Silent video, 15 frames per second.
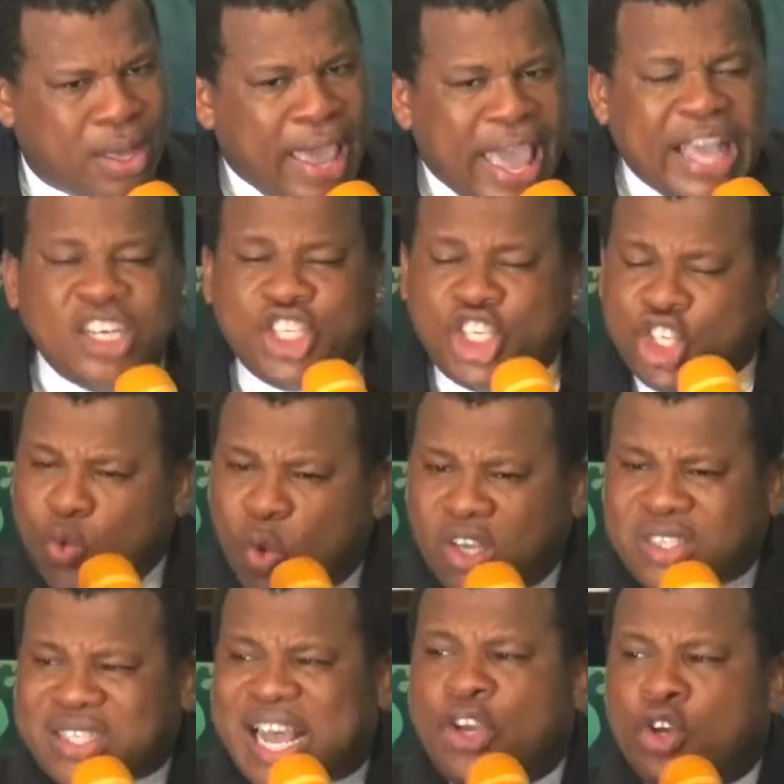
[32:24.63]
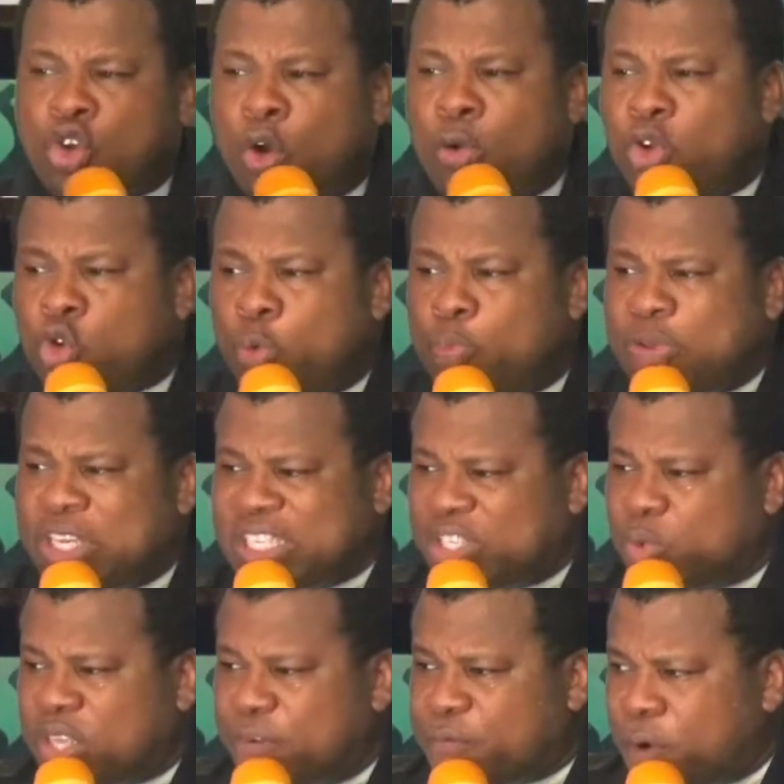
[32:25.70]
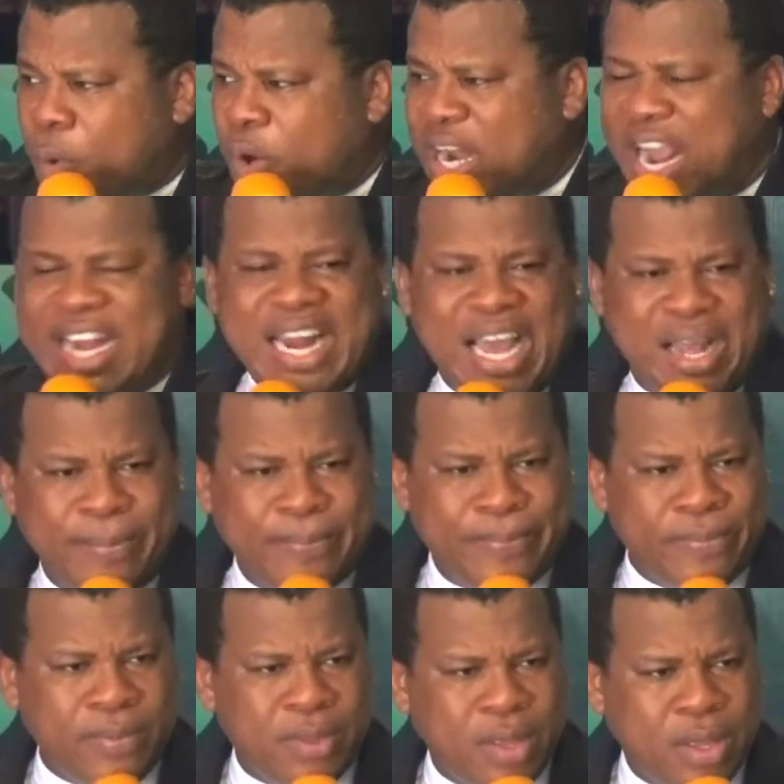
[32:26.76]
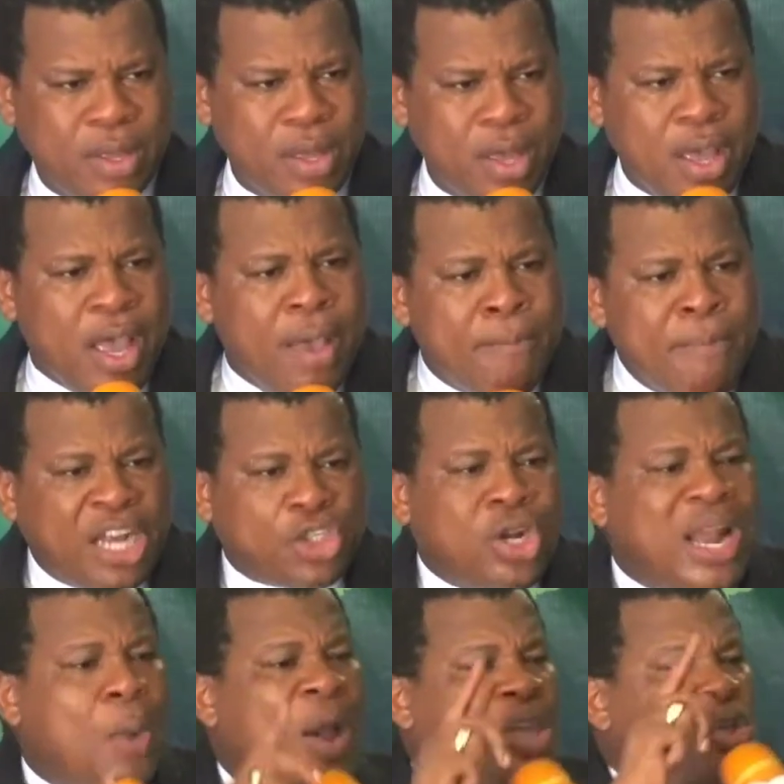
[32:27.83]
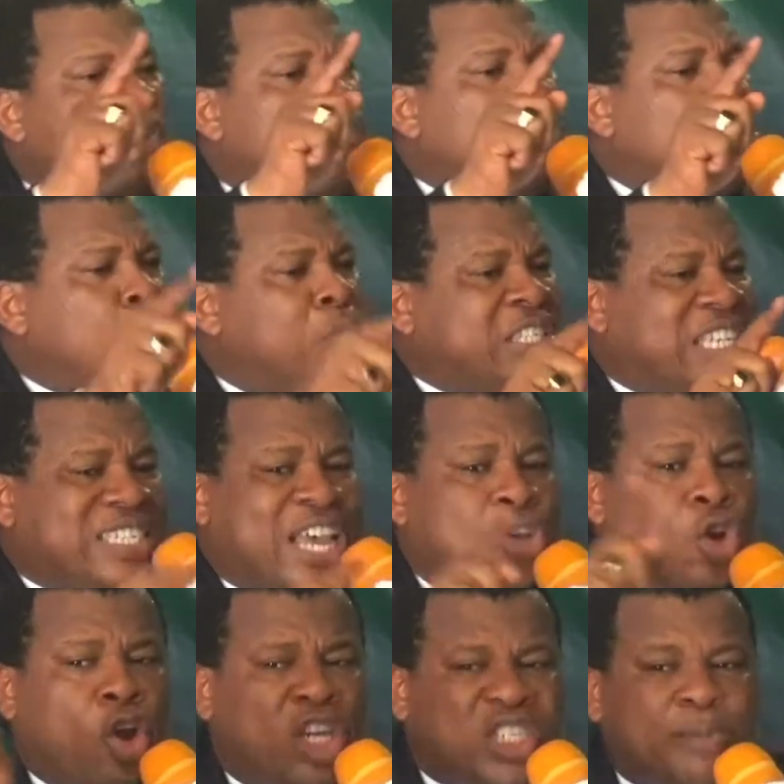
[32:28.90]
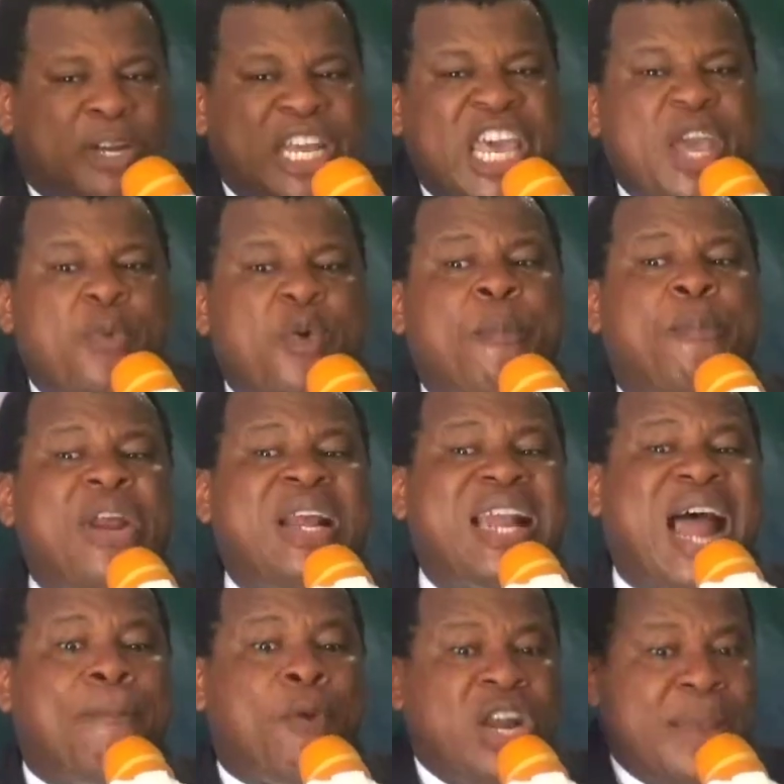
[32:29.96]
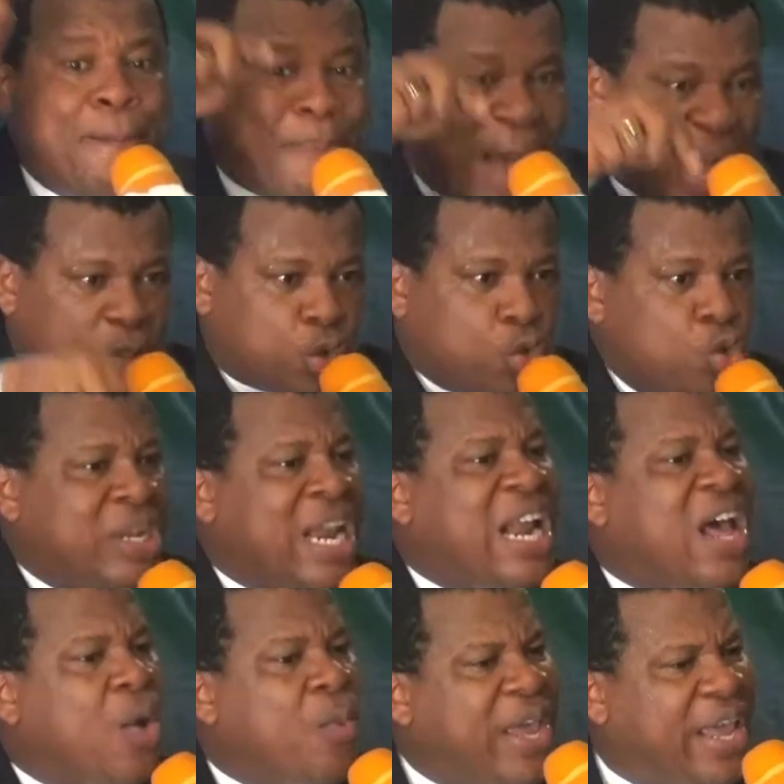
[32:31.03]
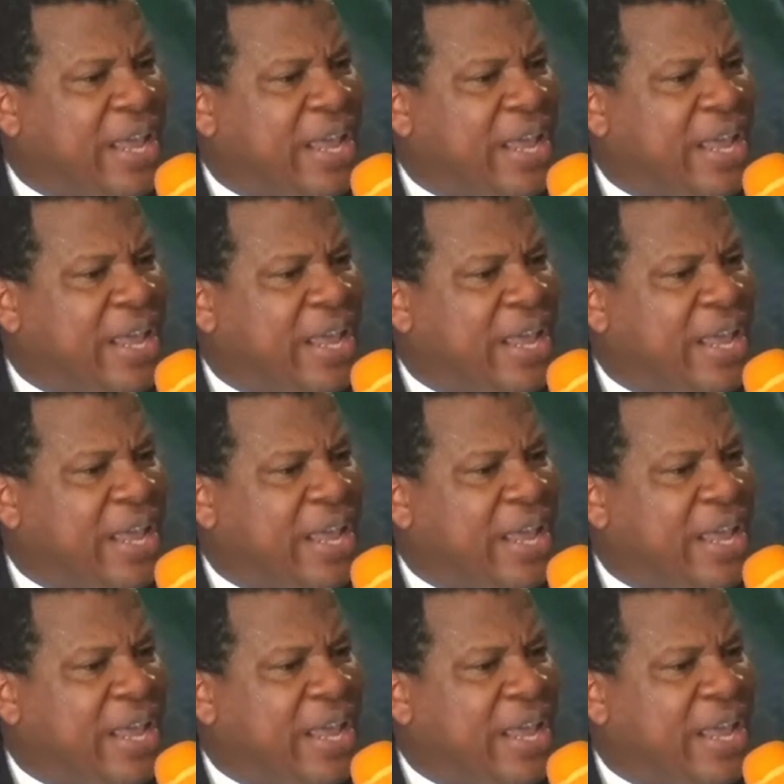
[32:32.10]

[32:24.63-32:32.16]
Ensures that you don't do business with the 419er. Make sure that when you even do business and you lost money, he will bring that money back to you in another way.